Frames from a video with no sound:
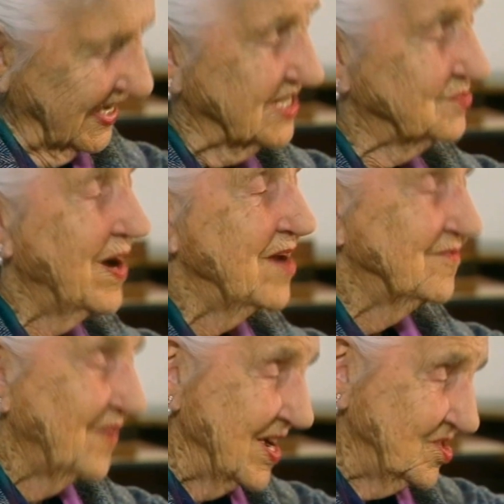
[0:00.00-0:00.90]
takes my
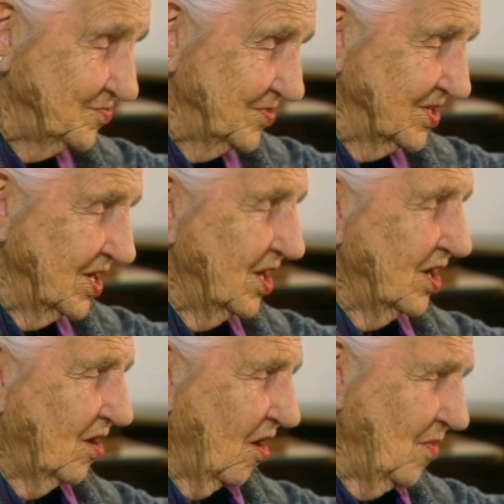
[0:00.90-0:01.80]
advice, but
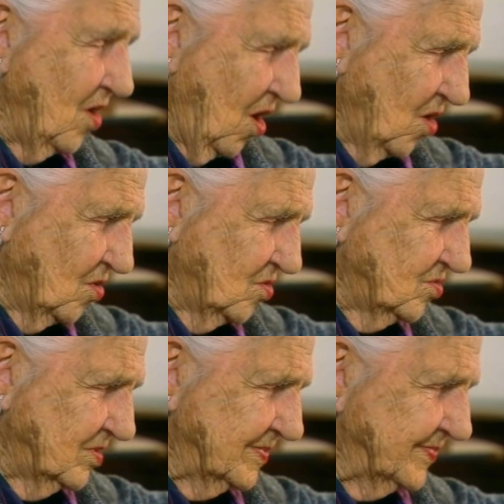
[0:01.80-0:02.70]
on the
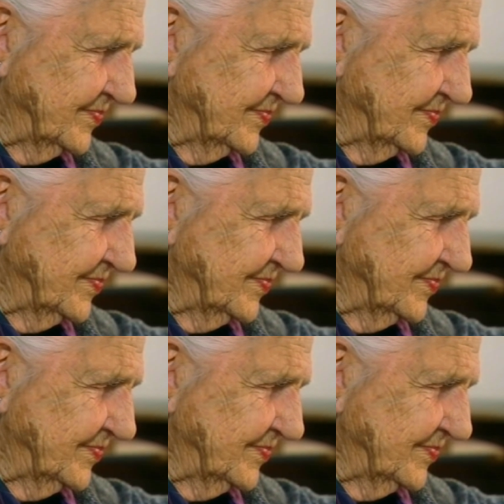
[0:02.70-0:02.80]
whole,